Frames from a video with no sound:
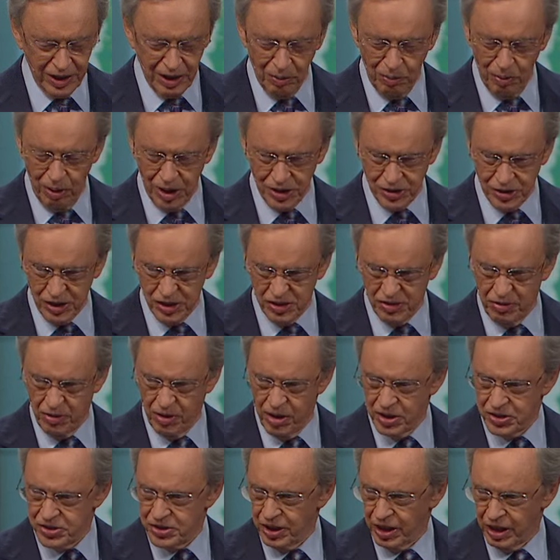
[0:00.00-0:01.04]
now watch this,
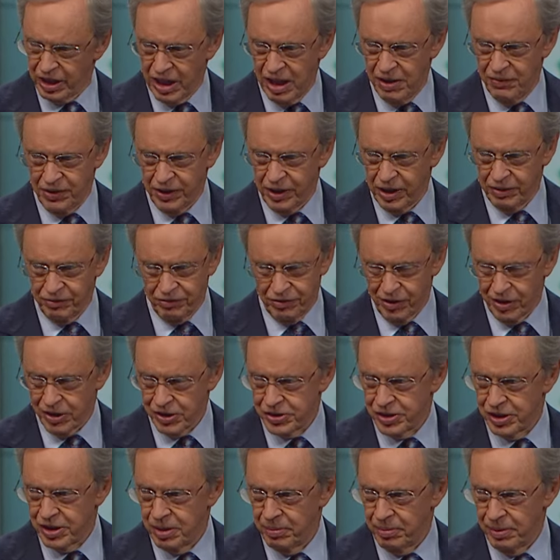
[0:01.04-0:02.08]
very significant
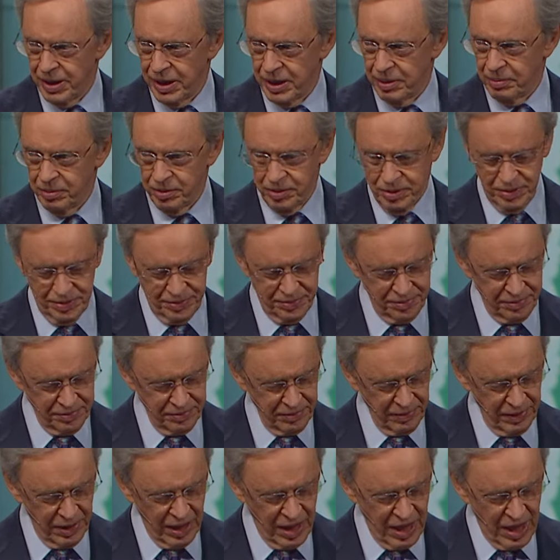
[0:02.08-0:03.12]
verse in the Bible.
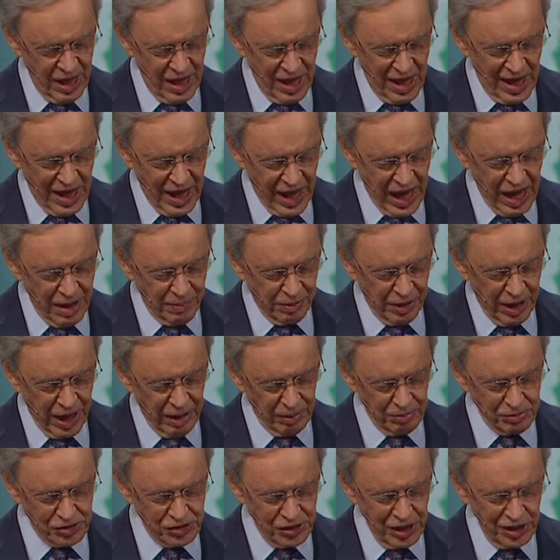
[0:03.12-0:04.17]

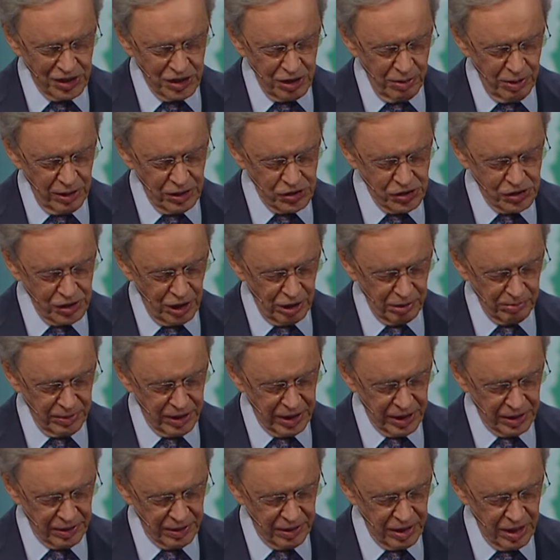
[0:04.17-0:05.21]
Abraham said to his young
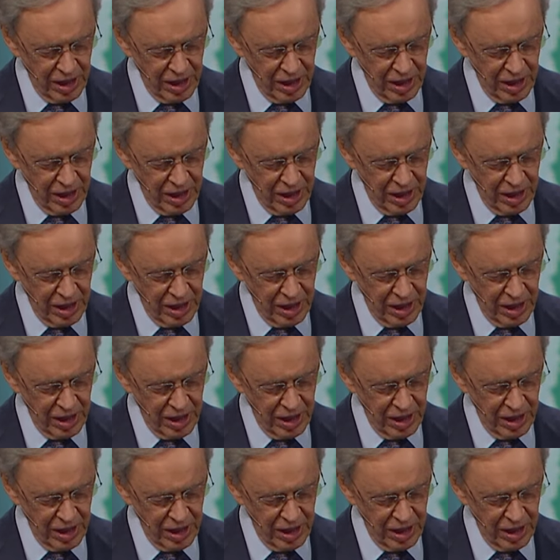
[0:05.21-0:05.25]
men,